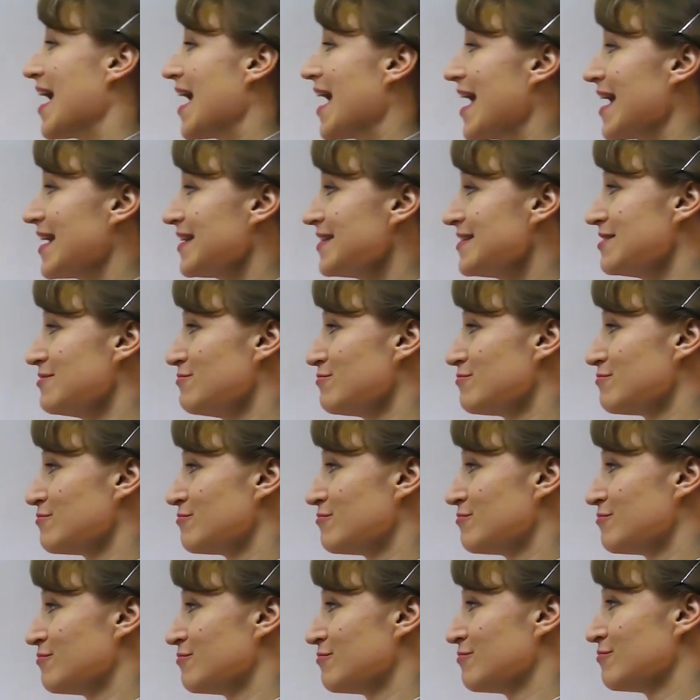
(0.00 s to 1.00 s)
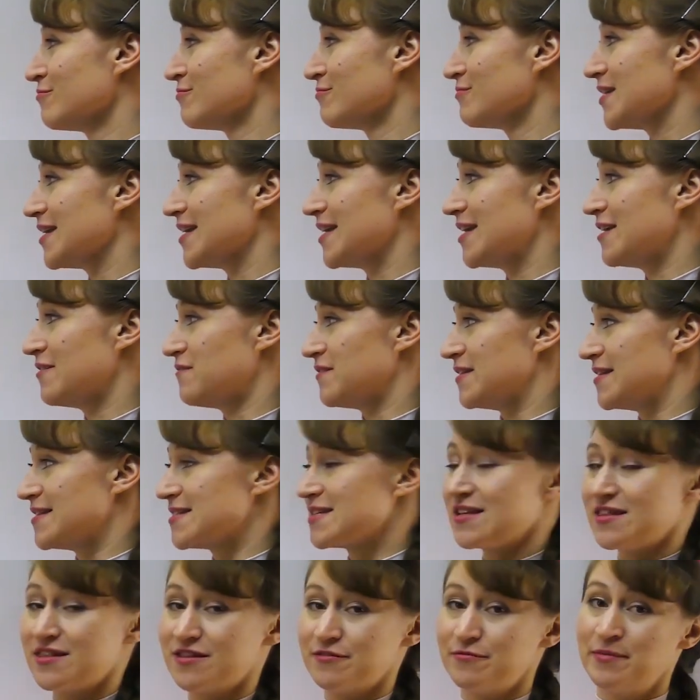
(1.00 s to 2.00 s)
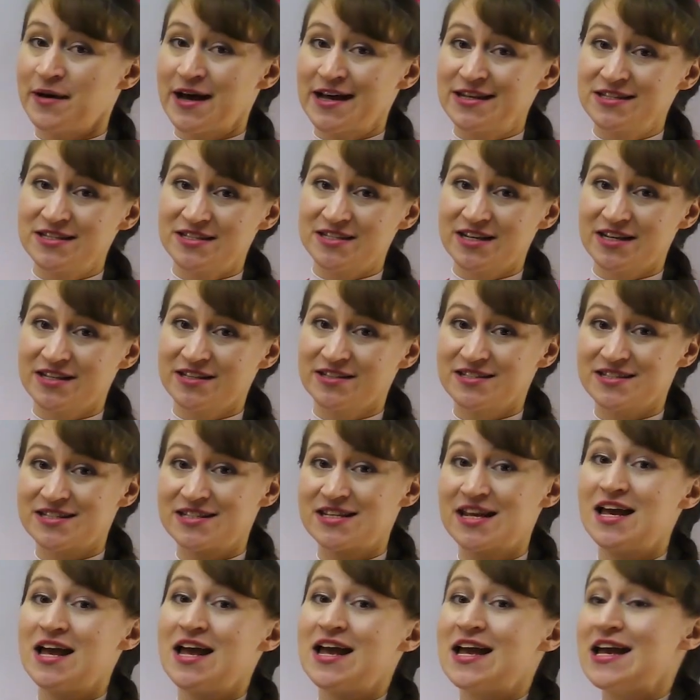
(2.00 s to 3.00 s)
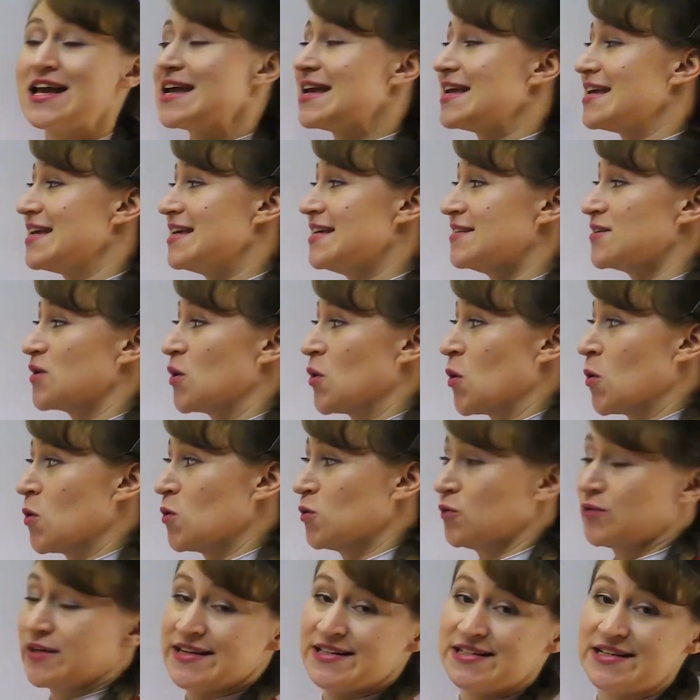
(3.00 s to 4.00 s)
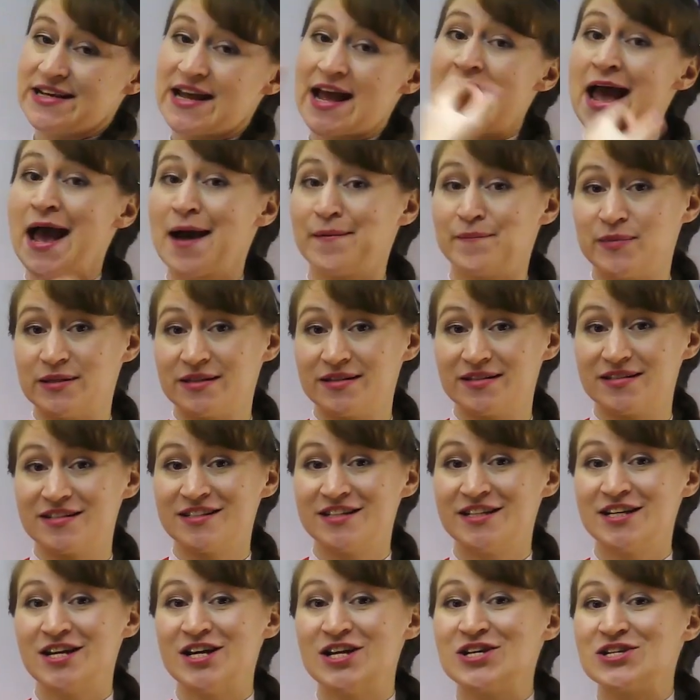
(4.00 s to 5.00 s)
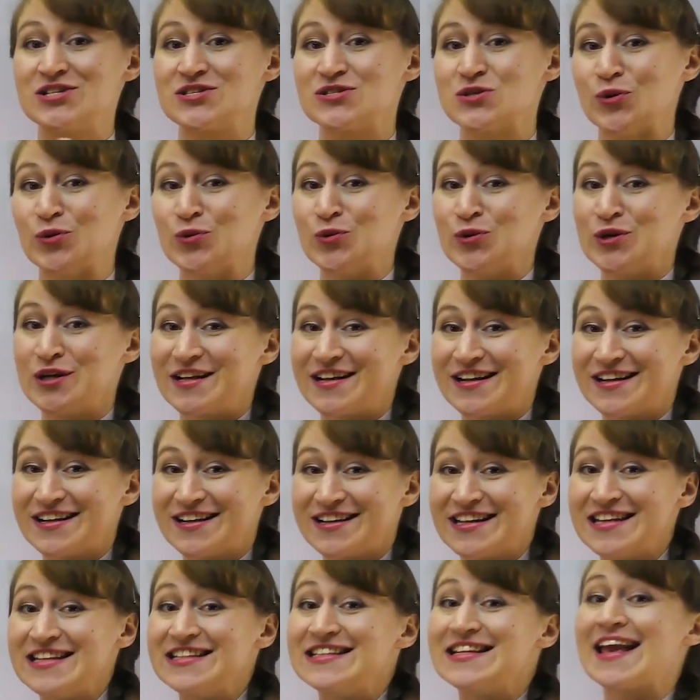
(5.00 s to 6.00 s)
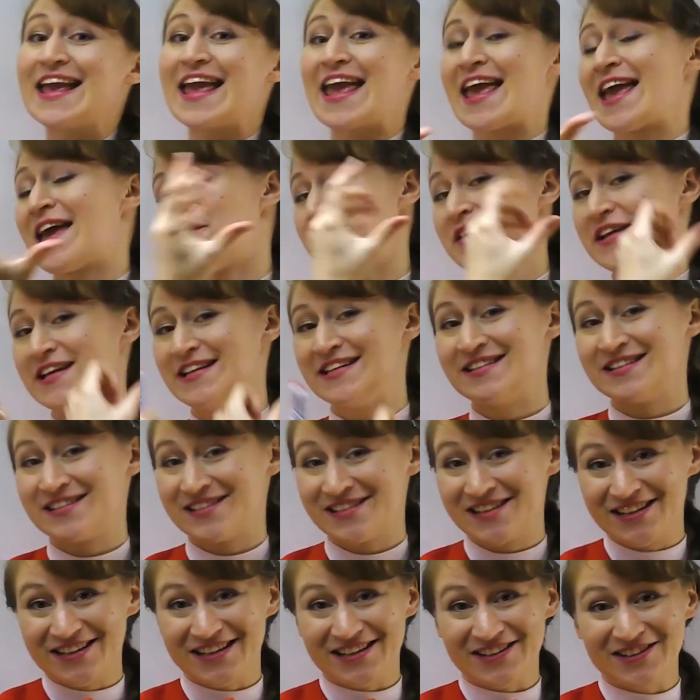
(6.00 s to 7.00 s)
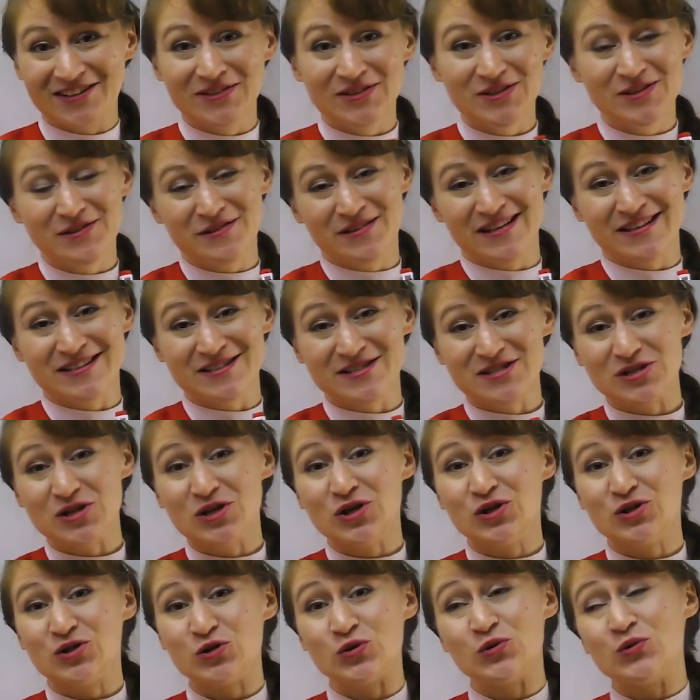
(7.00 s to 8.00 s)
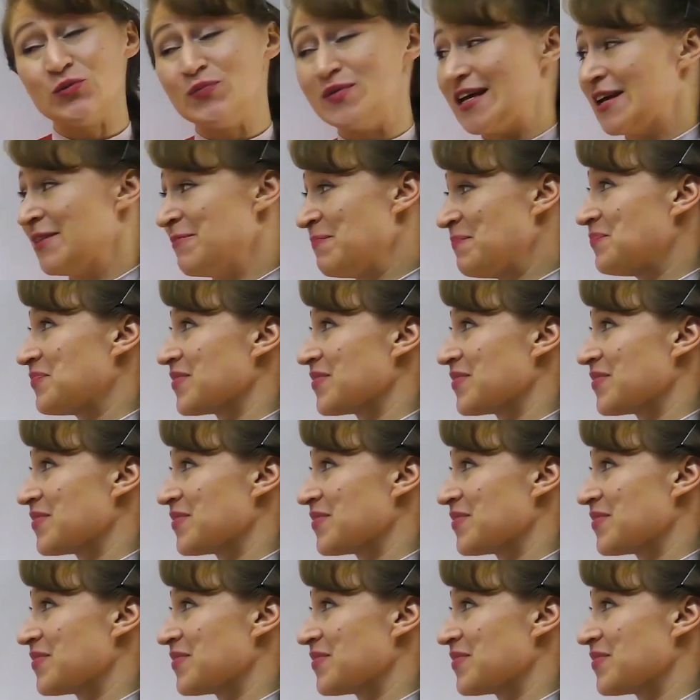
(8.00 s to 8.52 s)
And if it's in the past tense, it already happened. So it carried good things to me.